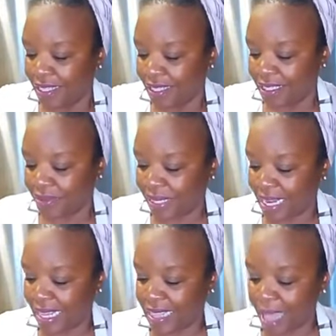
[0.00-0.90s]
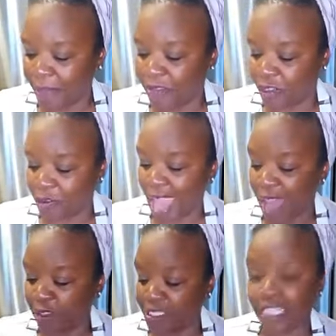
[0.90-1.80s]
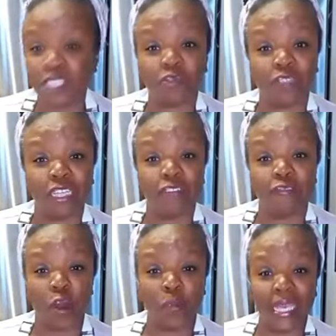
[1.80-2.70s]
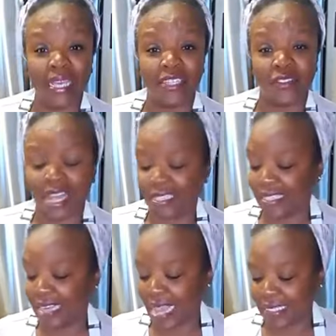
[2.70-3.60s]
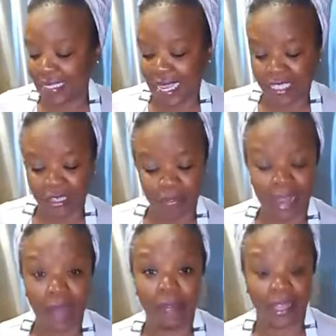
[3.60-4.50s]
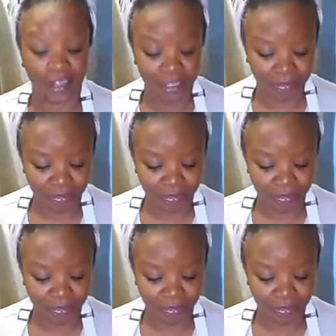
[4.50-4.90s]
So we're getting that. So now you see it's really foamy. So that's the next stage in brown butter.